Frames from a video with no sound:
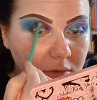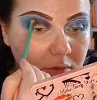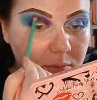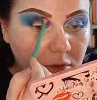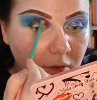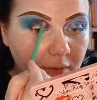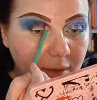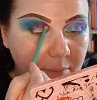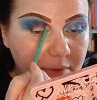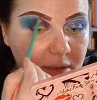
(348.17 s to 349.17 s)
So we got
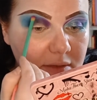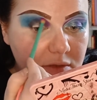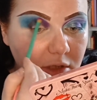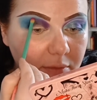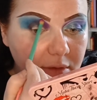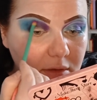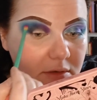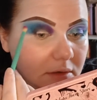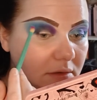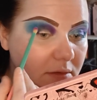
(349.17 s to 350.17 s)
that mix going on.